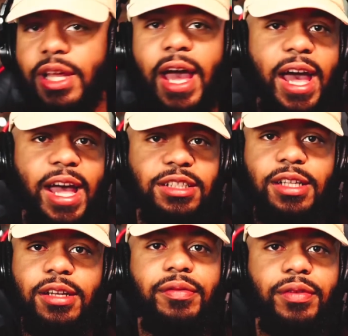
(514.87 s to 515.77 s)
the ad
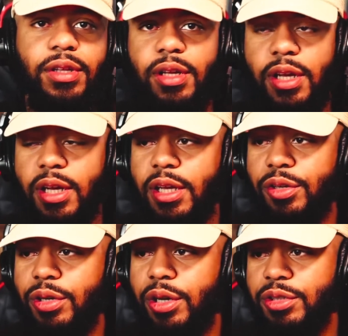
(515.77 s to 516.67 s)
stuff and,
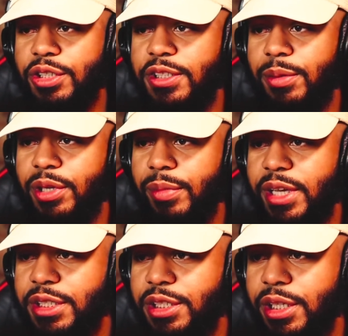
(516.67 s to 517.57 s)
just some of the
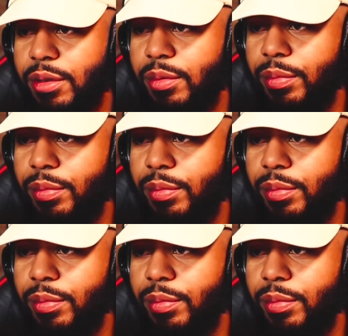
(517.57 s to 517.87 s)
messaging.